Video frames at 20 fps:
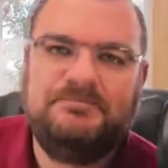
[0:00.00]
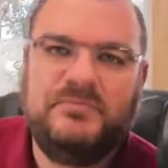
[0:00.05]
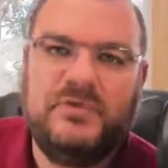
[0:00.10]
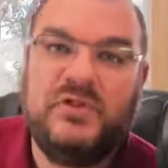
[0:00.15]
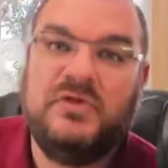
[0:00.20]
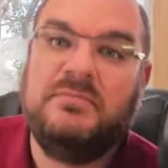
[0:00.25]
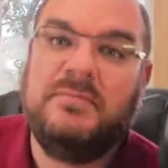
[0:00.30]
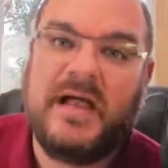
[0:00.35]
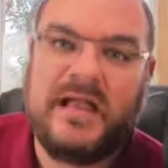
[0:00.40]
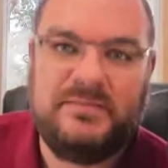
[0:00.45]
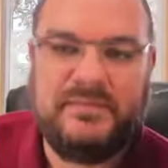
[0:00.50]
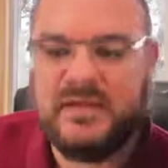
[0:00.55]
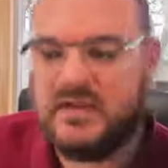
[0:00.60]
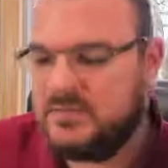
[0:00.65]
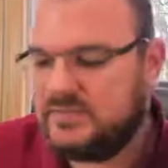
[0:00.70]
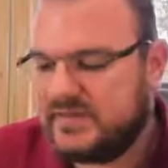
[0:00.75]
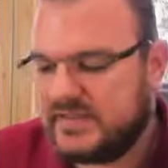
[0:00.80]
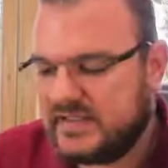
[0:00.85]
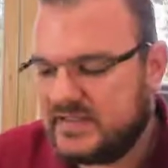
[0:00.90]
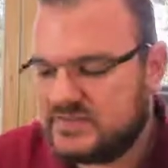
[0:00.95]
you might be
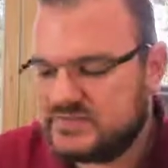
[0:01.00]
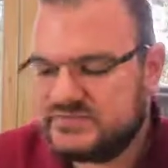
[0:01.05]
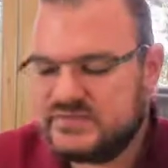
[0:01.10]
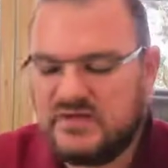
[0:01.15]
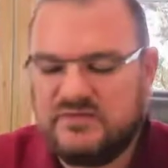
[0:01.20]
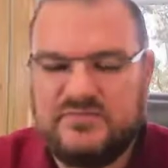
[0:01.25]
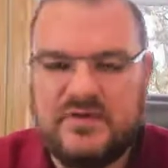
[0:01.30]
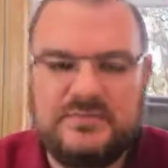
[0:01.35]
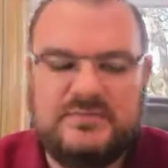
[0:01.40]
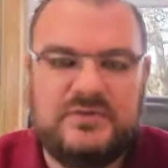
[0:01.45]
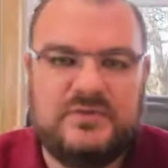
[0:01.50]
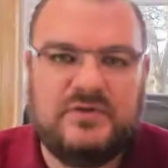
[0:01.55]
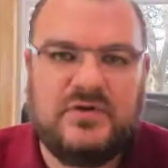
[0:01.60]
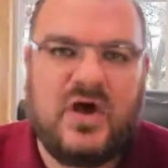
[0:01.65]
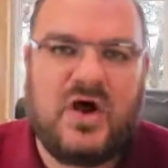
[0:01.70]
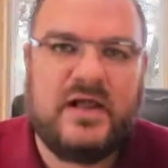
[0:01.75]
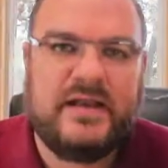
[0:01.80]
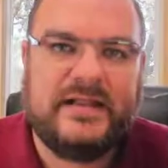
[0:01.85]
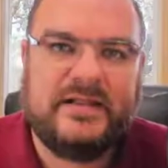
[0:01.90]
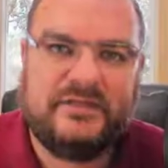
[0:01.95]
opening yourself up to an
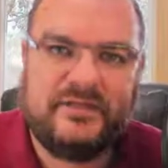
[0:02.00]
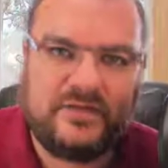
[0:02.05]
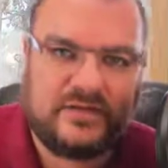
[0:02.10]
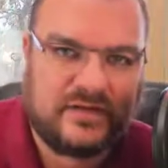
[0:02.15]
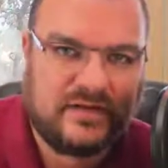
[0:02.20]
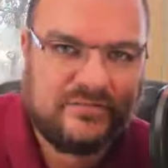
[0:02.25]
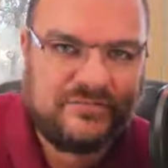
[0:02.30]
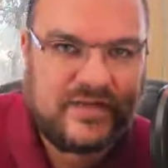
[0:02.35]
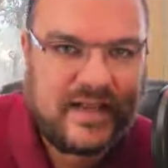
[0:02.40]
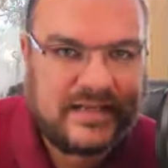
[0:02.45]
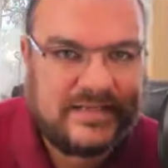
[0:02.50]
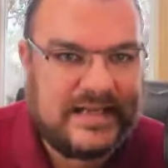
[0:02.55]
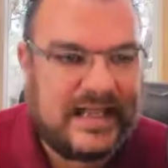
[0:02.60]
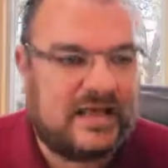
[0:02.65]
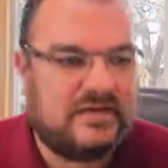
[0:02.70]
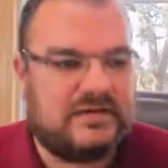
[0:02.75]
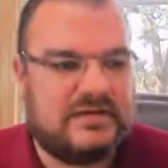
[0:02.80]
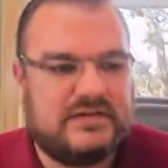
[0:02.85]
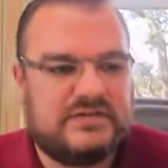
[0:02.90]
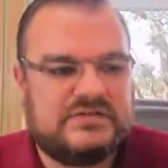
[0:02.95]
audit and they're going to find
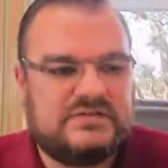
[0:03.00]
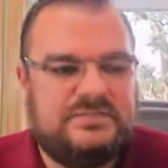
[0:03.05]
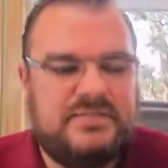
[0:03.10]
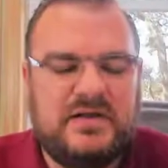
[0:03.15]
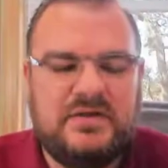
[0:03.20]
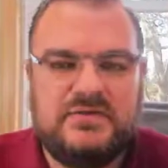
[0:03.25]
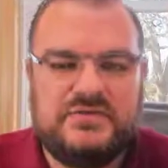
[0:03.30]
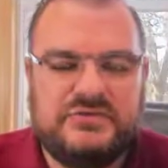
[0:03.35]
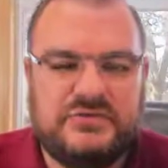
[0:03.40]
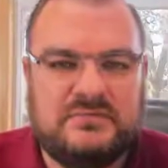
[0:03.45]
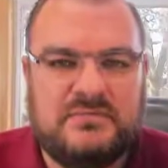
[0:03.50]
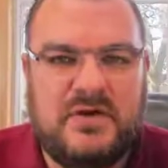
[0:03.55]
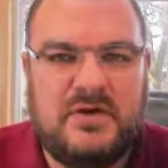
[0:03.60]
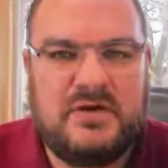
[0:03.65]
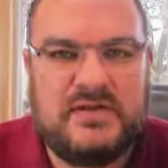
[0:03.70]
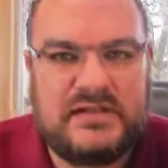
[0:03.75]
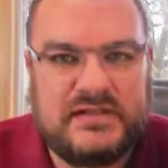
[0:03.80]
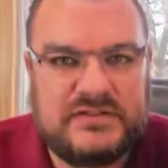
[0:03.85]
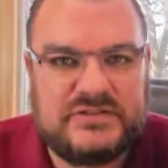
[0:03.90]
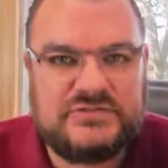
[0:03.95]
out and expose your
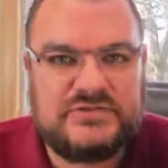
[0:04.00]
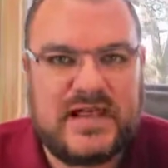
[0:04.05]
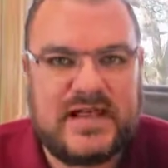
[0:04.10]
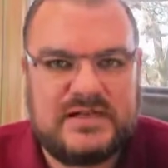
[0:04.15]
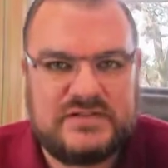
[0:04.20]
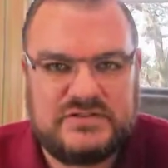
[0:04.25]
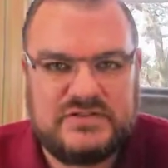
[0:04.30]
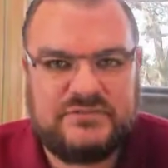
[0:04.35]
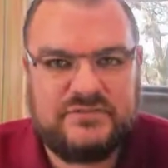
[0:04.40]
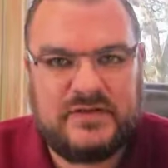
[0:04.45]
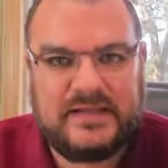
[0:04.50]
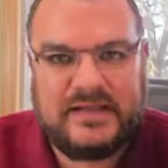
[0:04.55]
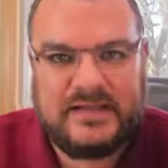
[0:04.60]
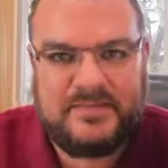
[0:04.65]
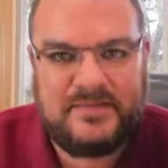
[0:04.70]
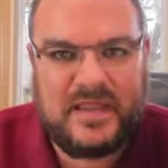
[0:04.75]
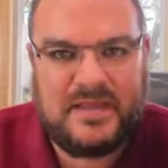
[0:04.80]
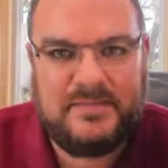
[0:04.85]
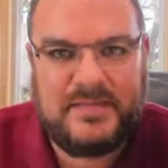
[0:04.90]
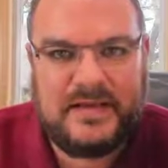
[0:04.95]
marketing strategy for
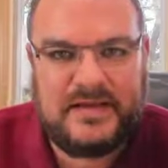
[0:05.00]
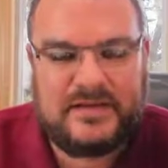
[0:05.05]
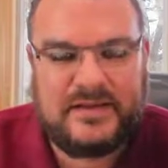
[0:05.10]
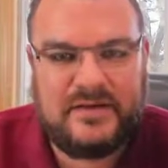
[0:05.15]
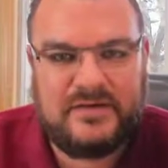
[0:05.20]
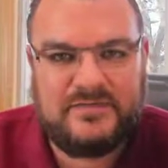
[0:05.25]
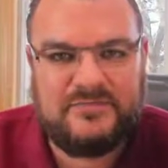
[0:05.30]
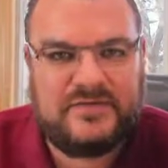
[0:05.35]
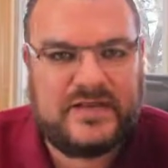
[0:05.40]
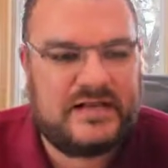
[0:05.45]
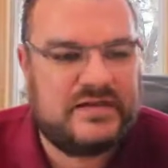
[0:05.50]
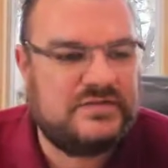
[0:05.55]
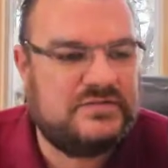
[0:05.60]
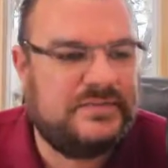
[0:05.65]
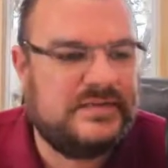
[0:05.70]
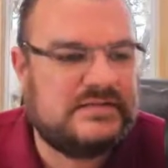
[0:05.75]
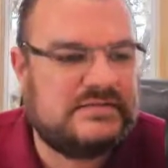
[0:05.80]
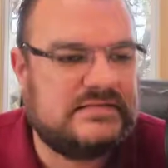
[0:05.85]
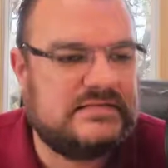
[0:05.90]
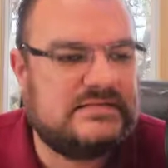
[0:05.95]
getting that Medicare Advantage
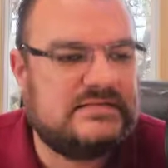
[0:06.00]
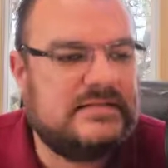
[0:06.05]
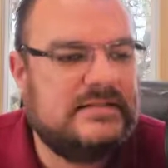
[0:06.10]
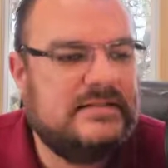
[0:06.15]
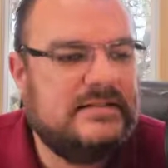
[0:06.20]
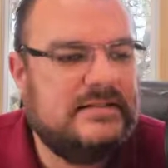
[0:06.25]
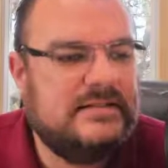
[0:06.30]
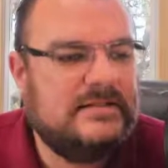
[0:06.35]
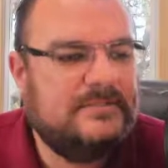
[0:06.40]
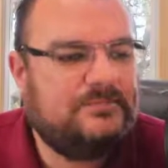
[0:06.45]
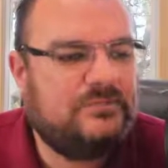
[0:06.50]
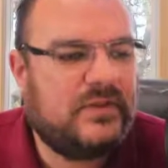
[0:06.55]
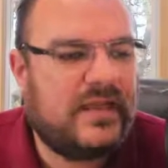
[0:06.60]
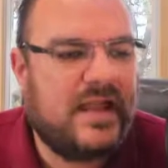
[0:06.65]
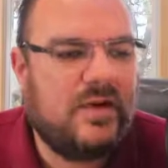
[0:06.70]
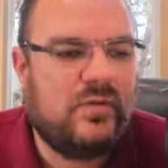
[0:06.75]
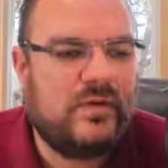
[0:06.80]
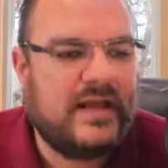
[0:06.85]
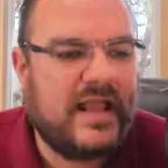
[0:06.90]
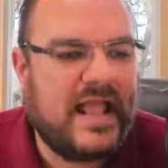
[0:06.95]
business.
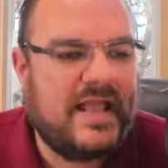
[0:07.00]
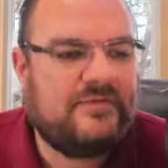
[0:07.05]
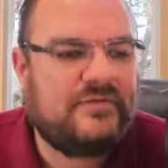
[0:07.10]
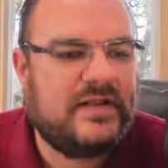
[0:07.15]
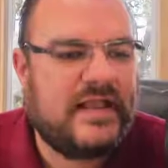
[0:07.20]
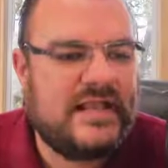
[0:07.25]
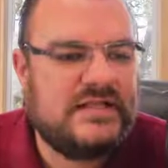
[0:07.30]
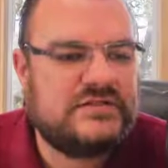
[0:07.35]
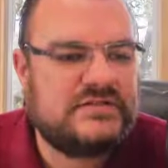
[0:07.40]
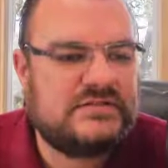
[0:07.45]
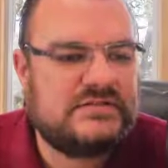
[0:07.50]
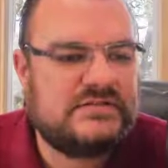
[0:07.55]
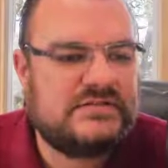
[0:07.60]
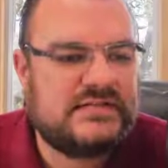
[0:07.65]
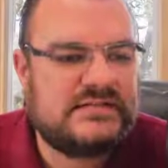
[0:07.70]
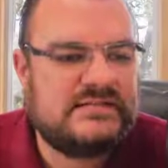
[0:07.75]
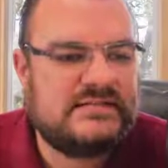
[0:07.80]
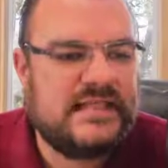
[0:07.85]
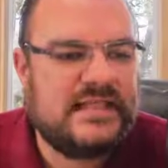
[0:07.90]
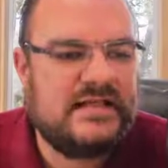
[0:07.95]
I want every agent to
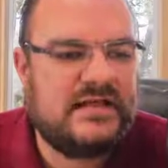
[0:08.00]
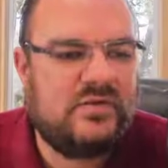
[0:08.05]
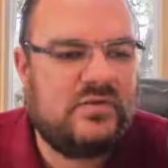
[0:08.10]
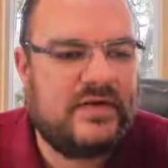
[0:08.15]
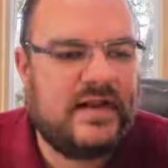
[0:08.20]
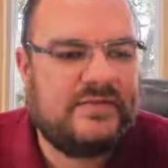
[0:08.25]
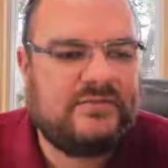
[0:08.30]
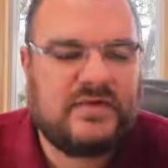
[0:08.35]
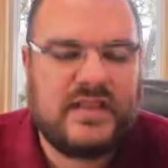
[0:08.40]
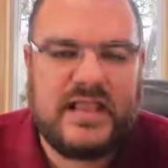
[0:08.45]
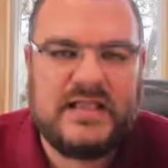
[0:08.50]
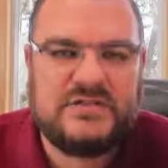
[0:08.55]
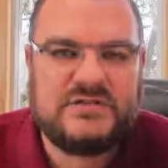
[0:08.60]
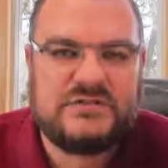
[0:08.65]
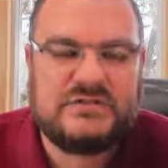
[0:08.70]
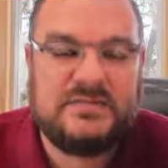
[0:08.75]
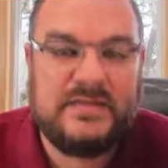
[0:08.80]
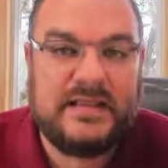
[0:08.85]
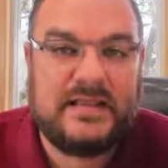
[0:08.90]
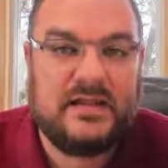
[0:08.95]
succeed. I want every
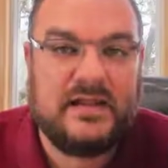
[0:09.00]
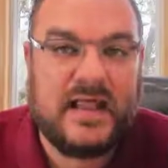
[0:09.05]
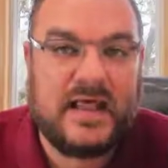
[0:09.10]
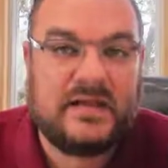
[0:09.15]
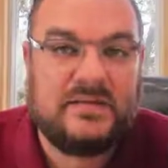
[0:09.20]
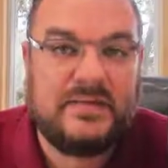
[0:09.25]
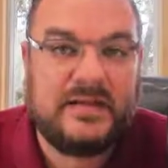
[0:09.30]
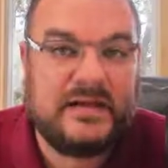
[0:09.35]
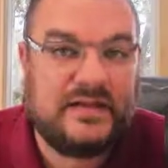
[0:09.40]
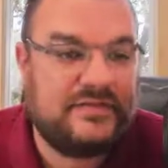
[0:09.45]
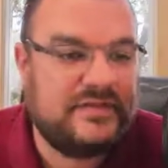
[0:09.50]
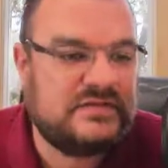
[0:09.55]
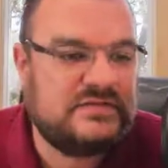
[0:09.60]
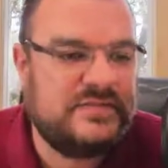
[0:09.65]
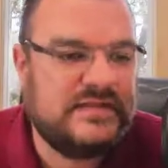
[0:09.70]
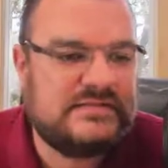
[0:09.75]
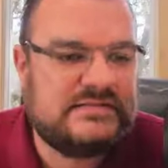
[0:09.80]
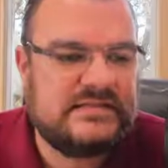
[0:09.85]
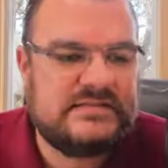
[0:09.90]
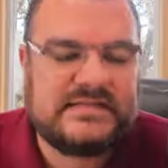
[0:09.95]
agent to make a lot of money in this
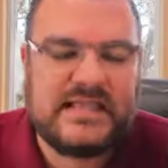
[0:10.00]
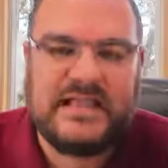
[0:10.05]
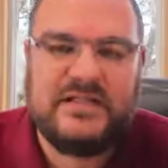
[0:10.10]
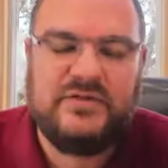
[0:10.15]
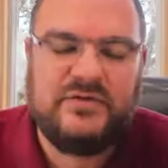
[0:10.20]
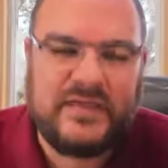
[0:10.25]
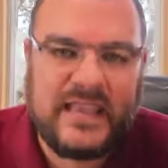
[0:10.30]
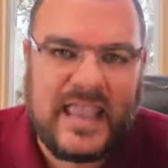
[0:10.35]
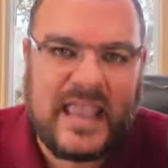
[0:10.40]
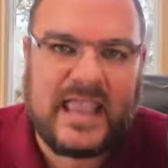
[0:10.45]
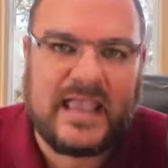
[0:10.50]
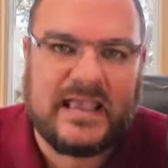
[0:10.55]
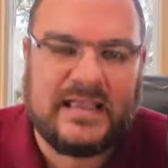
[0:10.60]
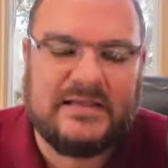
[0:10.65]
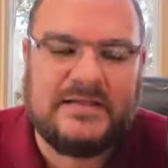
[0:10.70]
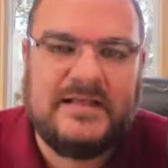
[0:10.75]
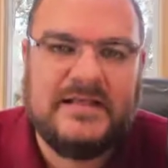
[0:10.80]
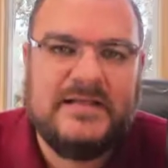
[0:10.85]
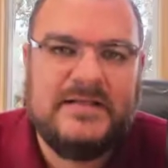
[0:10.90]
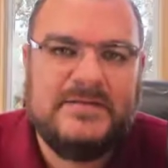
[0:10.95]
business, and you
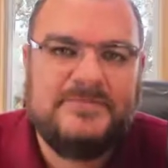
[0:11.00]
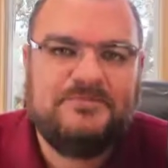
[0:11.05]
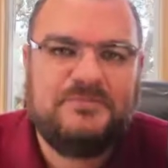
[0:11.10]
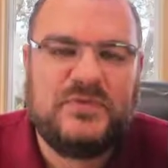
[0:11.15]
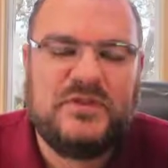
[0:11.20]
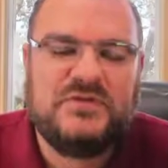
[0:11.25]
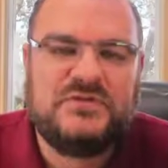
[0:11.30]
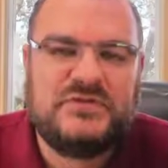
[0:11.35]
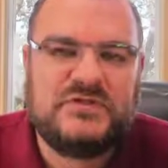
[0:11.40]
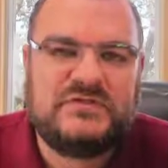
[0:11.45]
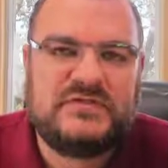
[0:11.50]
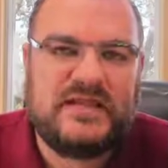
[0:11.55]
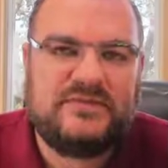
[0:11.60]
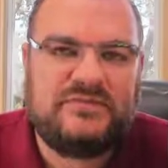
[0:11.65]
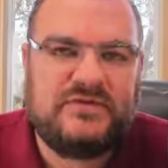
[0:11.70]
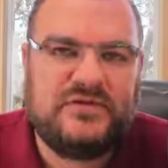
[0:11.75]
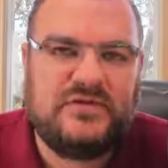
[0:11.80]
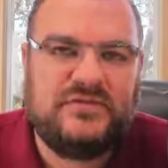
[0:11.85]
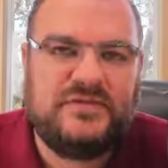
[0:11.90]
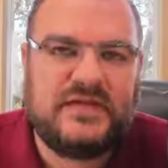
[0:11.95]
can. You just have
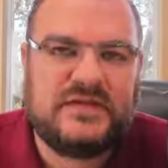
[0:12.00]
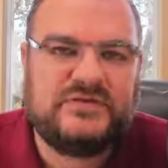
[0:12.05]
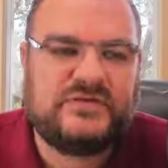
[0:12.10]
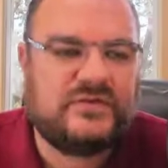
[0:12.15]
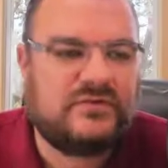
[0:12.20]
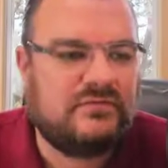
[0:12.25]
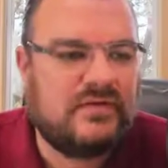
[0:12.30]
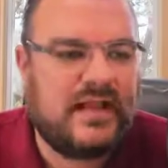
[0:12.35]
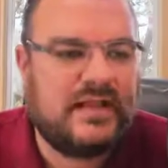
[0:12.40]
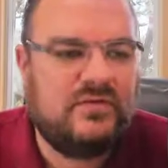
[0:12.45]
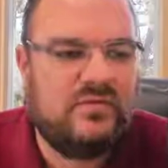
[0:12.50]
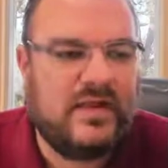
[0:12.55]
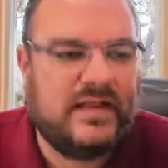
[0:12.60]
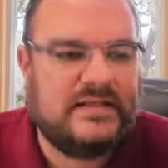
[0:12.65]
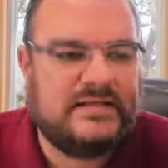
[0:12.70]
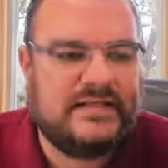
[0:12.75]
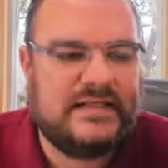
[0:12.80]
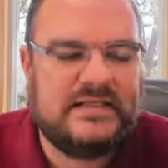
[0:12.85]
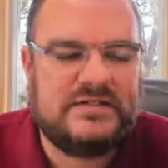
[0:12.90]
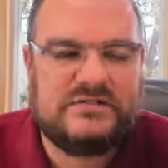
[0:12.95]
to do things the right
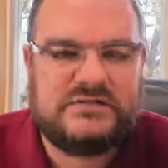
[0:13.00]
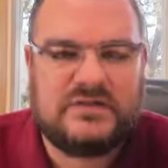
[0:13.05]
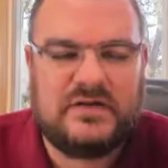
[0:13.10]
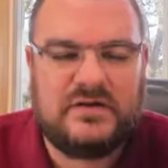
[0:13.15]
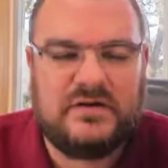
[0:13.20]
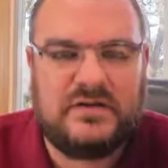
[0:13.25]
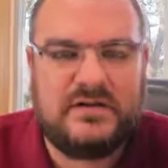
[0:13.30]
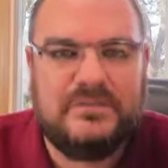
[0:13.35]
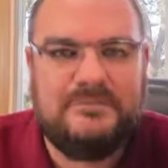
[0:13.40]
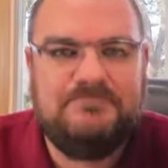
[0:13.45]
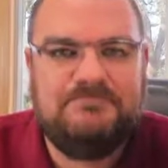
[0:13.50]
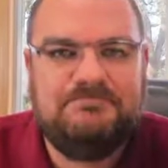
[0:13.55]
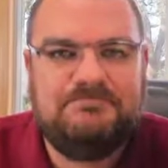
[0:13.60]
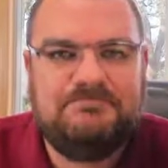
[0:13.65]
way to get started.